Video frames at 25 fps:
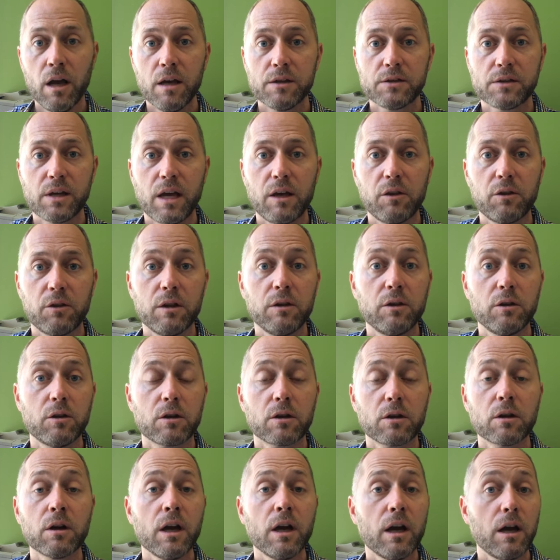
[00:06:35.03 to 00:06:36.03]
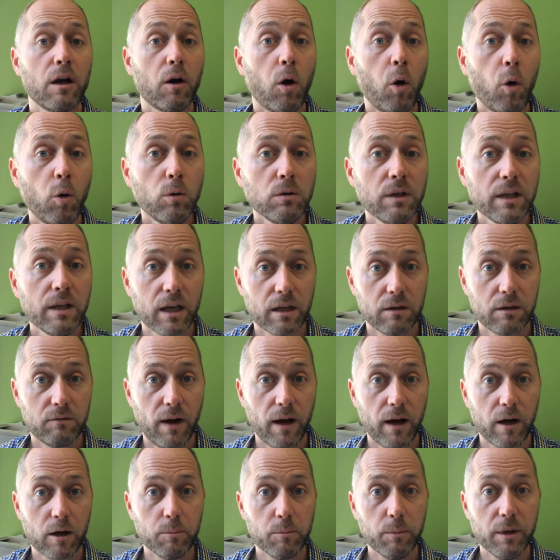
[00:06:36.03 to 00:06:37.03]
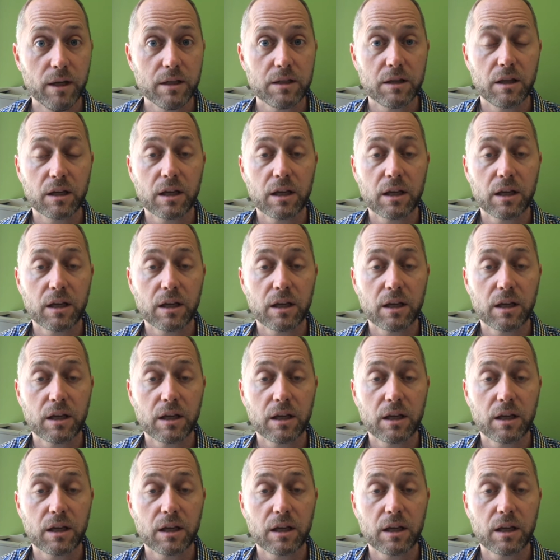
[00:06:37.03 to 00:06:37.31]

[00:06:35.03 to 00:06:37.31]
say in their holding environment,